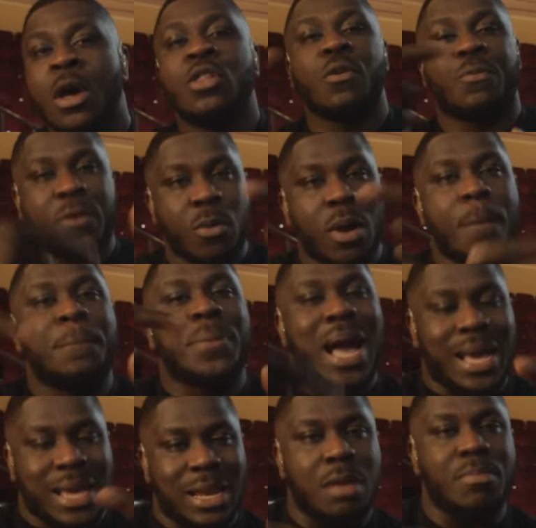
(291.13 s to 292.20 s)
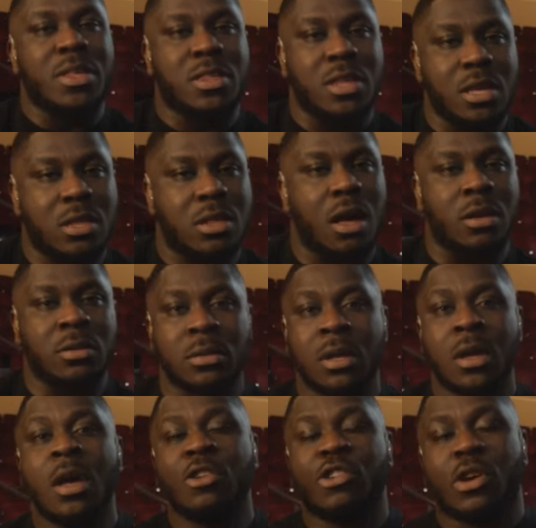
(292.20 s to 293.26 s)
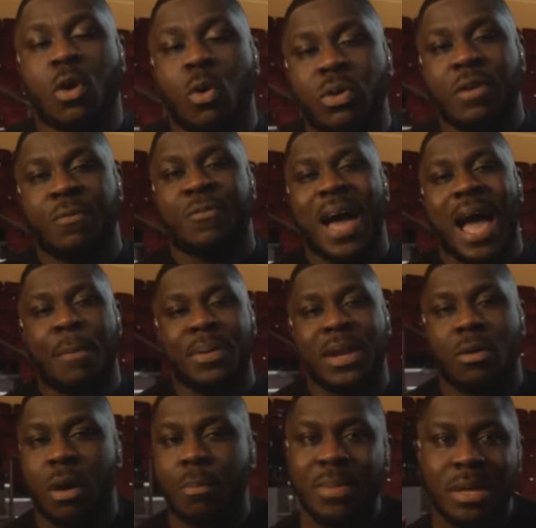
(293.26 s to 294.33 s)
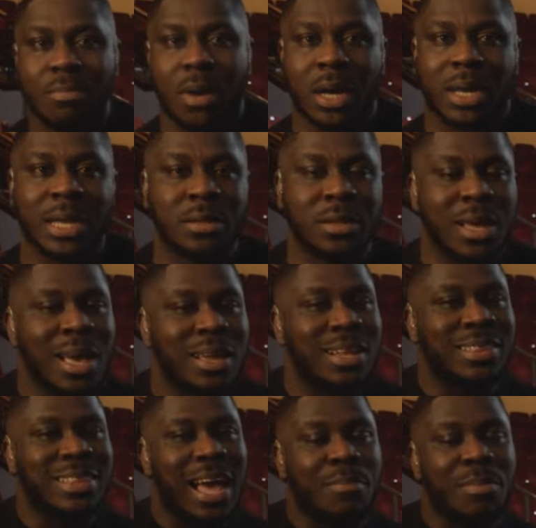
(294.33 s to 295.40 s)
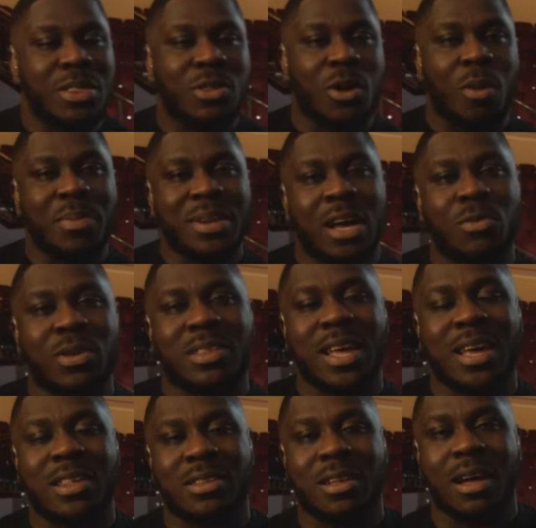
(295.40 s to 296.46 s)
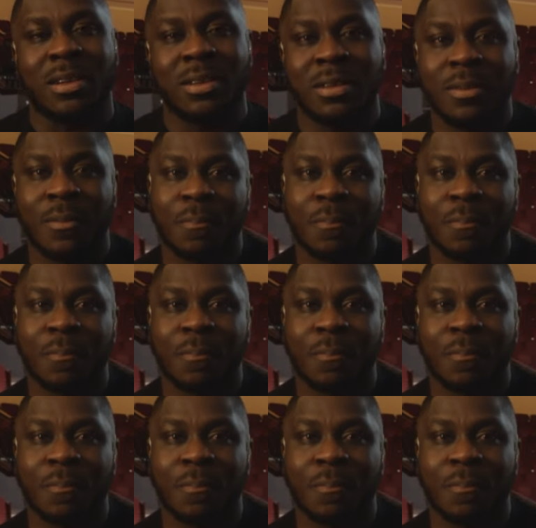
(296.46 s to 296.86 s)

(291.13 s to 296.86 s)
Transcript: So throw it back and let me see something. She caught the vibe and now I'm me mugging. The diamonds on me, now we stay stunting.